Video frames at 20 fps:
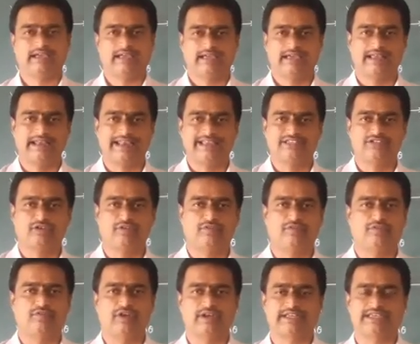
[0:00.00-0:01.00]
rice
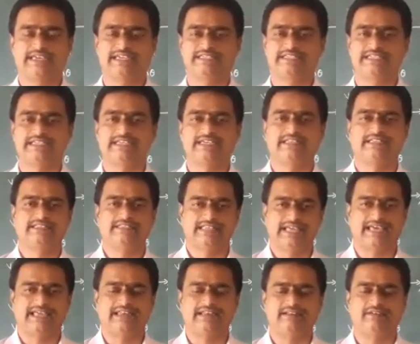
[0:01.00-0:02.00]
of 1 kg,
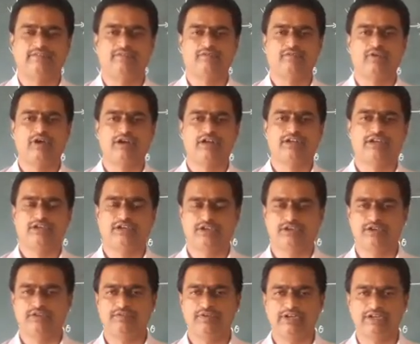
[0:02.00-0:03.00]
then what
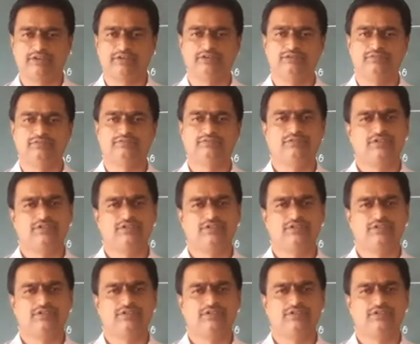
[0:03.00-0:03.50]
you will do?